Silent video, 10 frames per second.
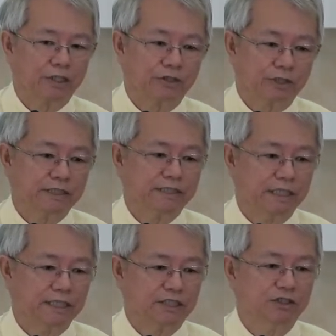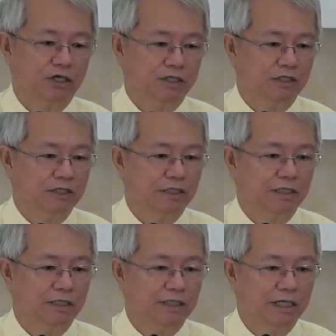Christian is not
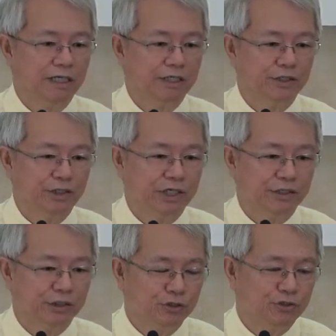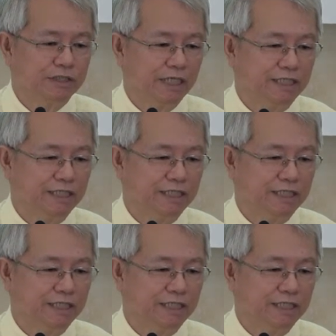used